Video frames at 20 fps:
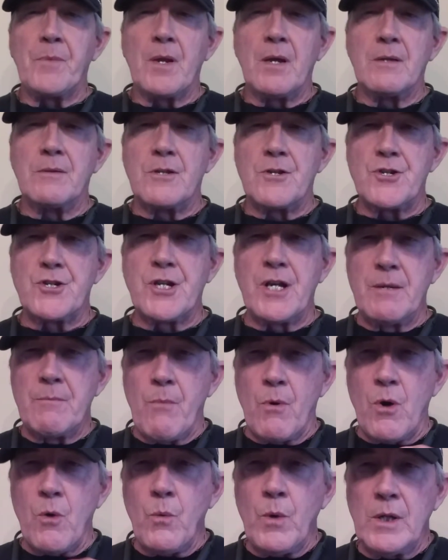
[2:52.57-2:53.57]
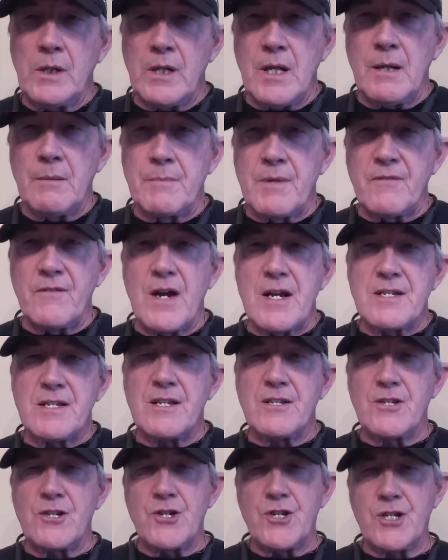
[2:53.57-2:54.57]
the Skidmore-Wilhelm device
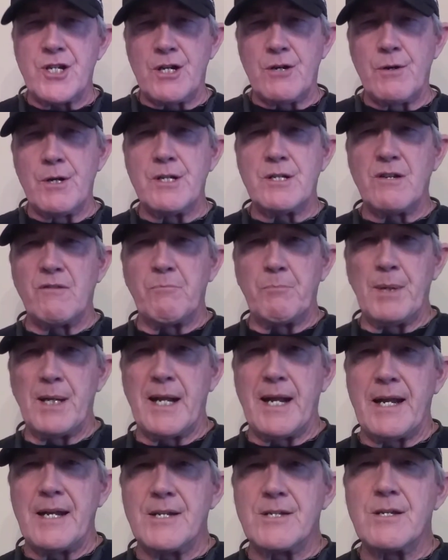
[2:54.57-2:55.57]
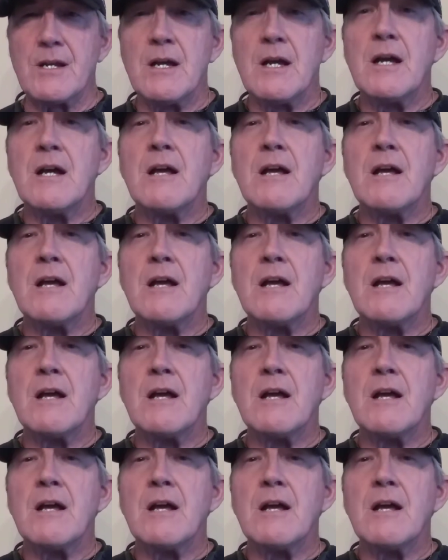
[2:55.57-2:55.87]
has a series of plates.